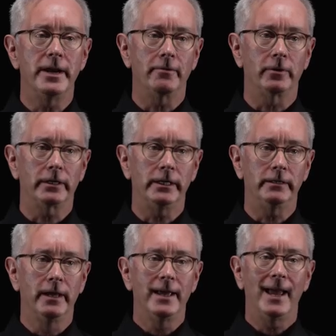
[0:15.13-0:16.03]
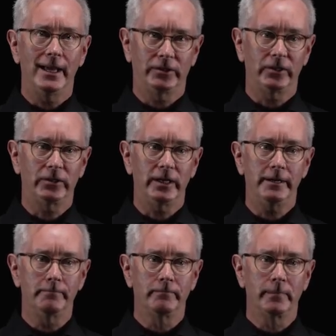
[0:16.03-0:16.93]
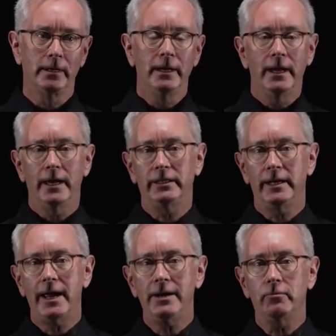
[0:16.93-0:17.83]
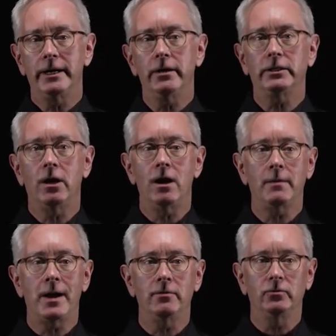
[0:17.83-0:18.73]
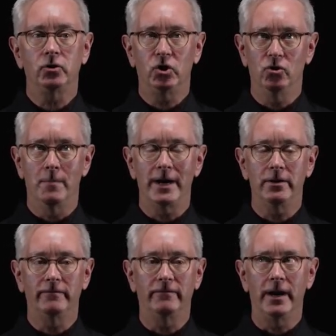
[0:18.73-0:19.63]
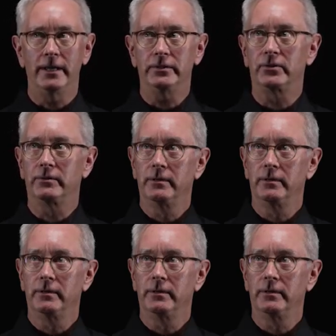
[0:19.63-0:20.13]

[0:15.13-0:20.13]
Networking, S S E. And today we're here to talk about two of my good friends,